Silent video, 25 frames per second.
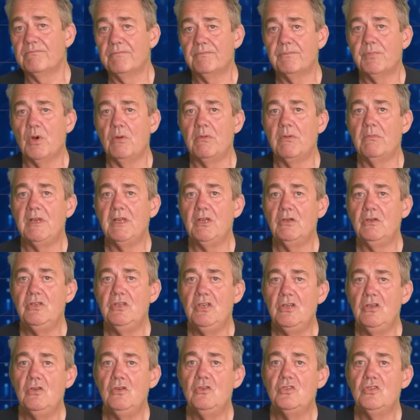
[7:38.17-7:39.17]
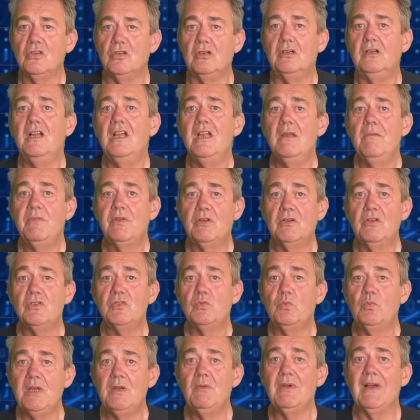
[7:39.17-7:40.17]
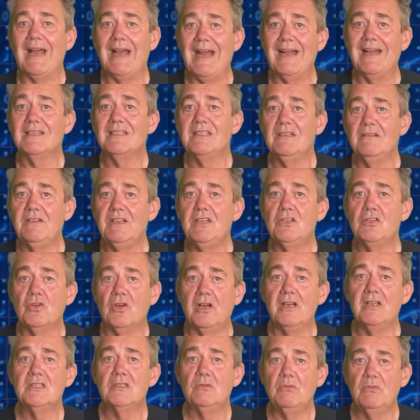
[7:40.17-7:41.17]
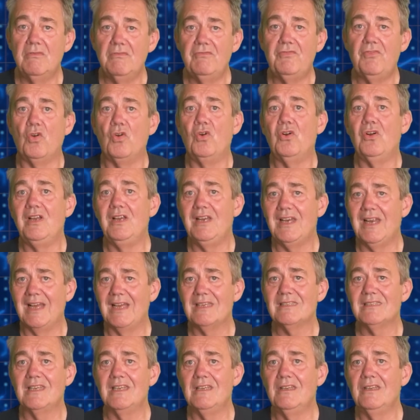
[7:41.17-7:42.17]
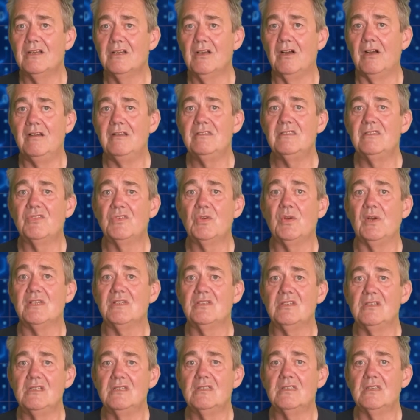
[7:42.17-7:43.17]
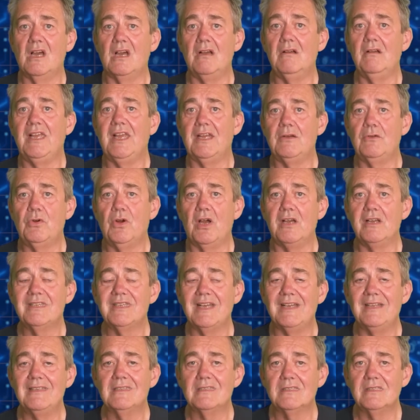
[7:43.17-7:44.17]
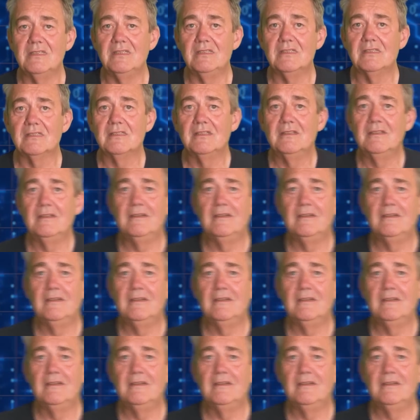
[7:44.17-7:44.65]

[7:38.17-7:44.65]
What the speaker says: probably unusual because we were actively trying to avoid asking the kinds of questions that only had right answers.